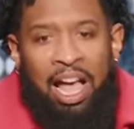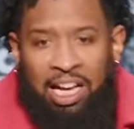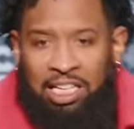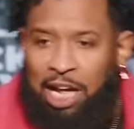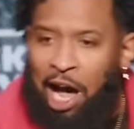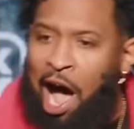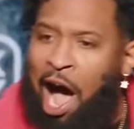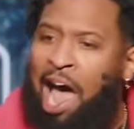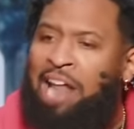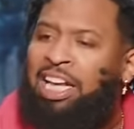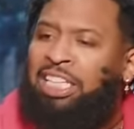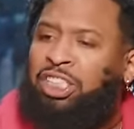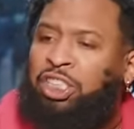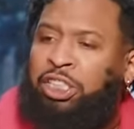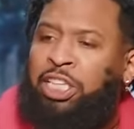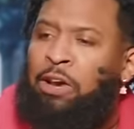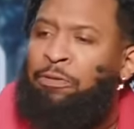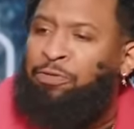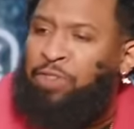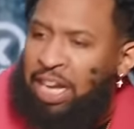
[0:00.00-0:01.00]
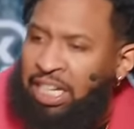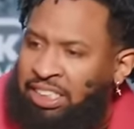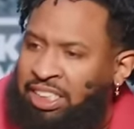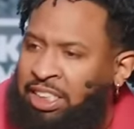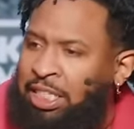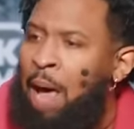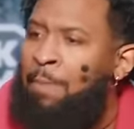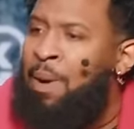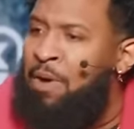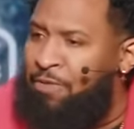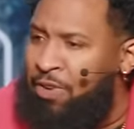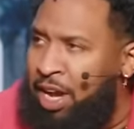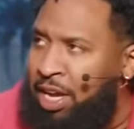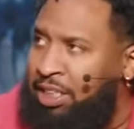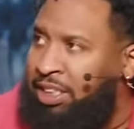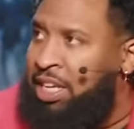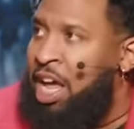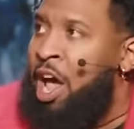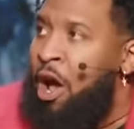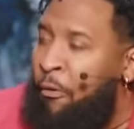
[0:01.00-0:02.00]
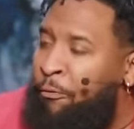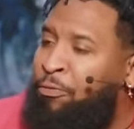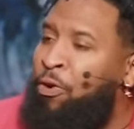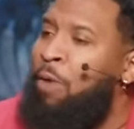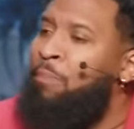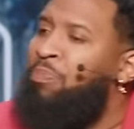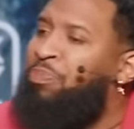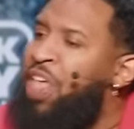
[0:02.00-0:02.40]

God is shifting some of us from